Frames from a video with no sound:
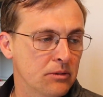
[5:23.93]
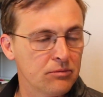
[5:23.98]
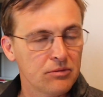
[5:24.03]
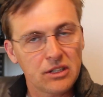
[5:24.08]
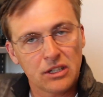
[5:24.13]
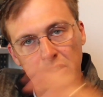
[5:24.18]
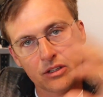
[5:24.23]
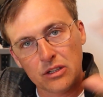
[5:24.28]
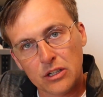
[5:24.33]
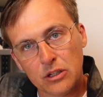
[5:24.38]

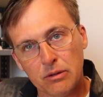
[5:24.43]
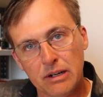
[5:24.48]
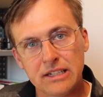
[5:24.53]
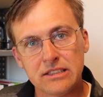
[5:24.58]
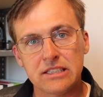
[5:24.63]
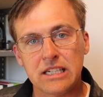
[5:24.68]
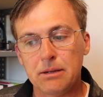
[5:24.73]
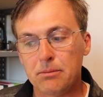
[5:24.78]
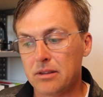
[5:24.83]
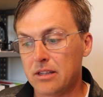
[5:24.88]
in the
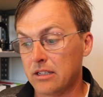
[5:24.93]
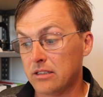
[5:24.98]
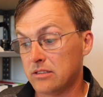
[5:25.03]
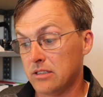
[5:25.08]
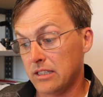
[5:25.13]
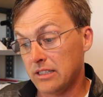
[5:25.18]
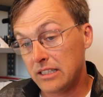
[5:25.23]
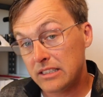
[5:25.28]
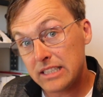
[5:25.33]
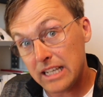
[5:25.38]
grand scheme of
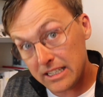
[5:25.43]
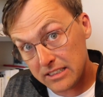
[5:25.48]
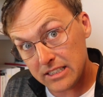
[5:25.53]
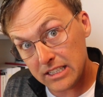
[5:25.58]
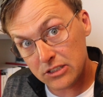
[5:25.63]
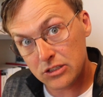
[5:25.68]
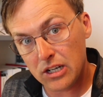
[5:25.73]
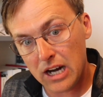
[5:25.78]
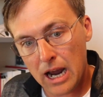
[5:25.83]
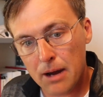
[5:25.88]
things, in this case,
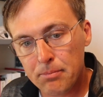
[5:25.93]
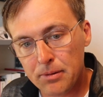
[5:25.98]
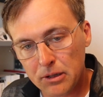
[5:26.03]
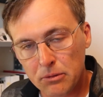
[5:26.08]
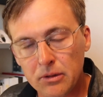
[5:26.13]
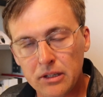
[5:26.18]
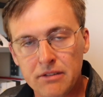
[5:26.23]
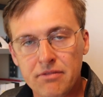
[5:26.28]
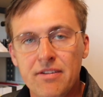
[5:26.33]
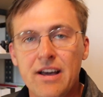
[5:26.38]
things are happening
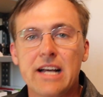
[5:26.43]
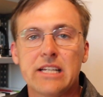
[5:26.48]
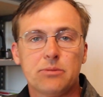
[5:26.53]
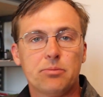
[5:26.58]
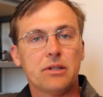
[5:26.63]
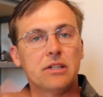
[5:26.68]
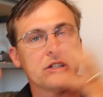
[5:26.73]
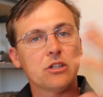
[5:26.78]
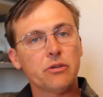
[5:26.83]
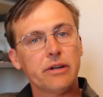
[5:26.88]
really fast,
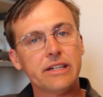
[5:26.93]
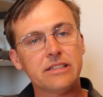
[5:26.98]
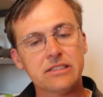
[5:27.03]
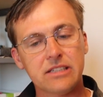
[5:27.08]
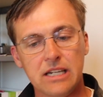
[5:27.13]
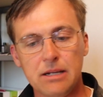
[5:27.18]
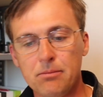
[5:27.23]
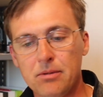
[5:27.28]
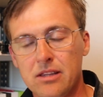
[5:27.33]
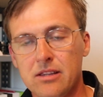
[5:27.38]
but in the grand
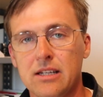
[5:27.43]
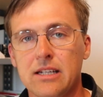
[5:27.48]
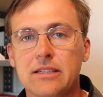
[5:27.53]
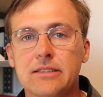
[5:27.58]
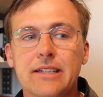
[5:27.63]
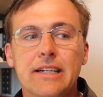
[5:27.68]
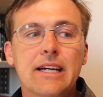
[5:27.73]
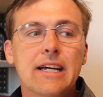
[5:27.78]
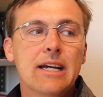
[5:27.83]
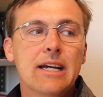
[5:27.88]
scheme of things,